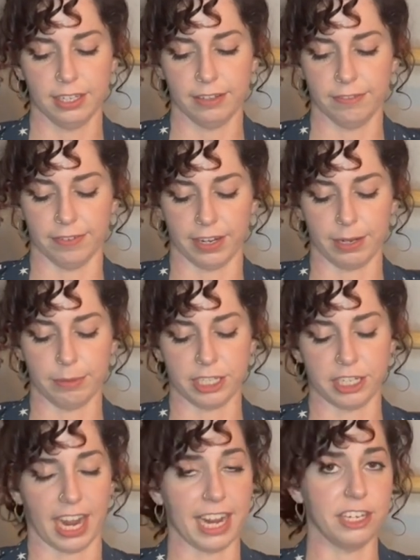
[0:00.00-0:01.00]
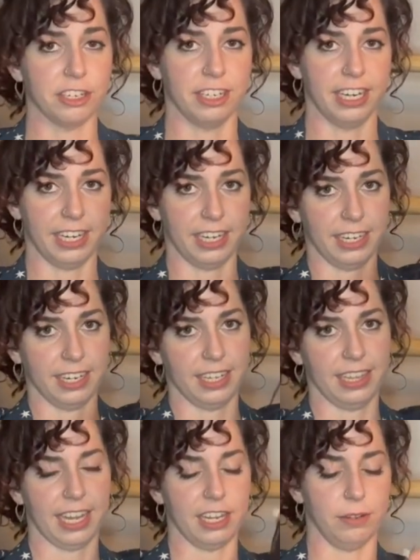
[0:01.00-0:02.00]
very much guide your knitting and
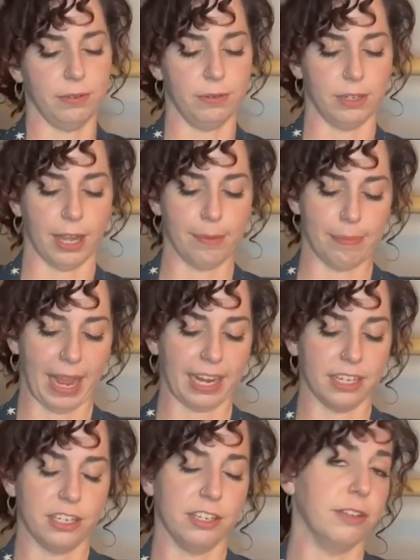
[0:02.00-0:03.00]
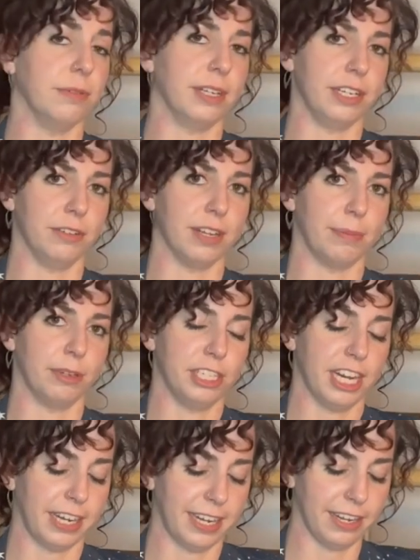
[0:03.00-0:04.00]
that you come back to and you double
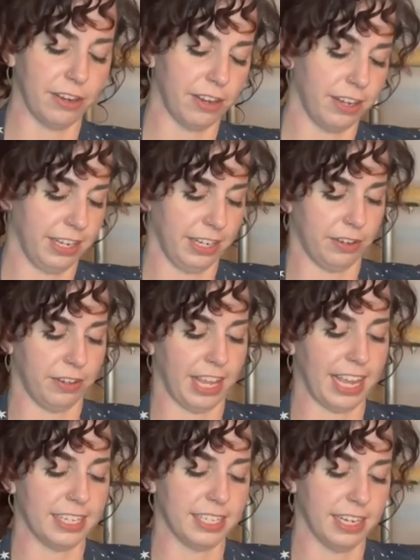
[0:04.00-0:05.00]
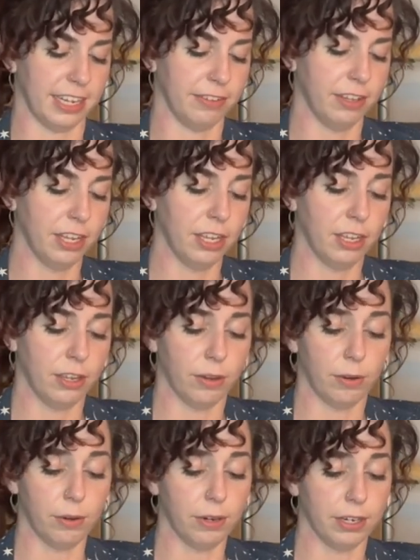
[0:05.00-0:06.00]
check in on and all that stuff.
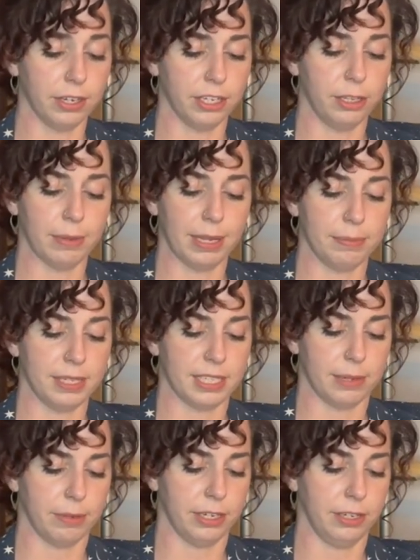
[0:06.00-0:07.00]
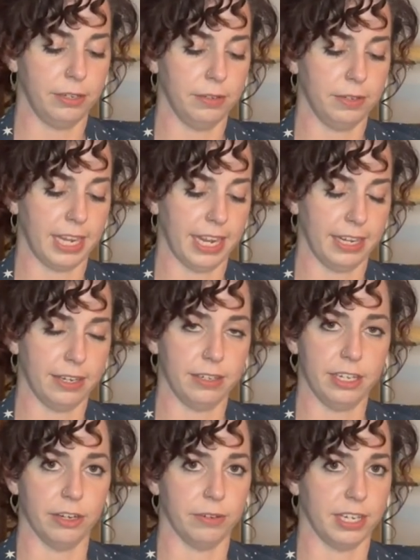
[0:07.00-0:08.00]
Or you might be someone who can't,
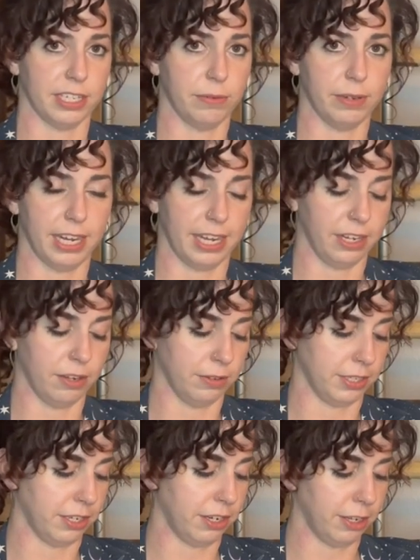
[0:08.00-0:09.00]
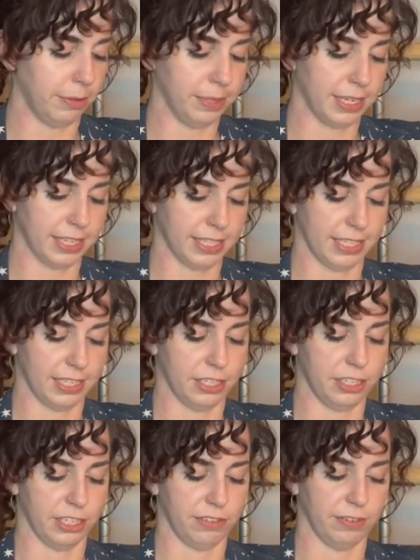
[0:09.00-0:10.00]
doesn't want any goals at all because this is
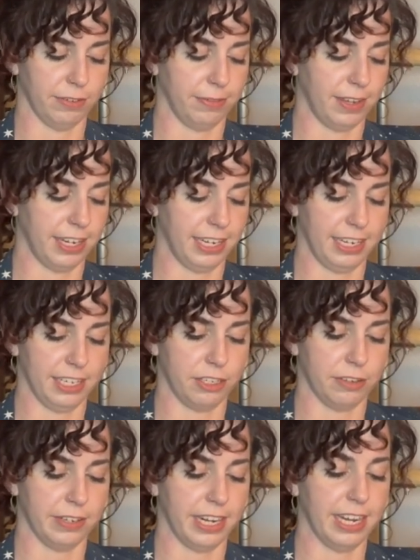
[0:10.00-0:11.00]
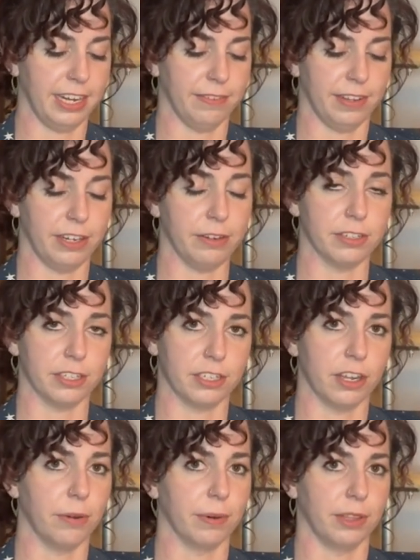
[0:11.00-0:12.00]
just for fun and it's creative and you just
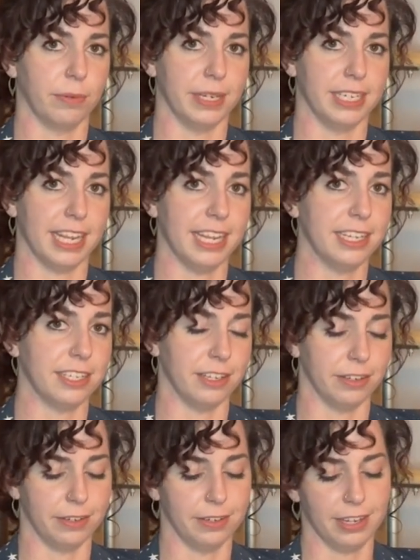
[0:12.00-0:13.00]
go where the wind takes you.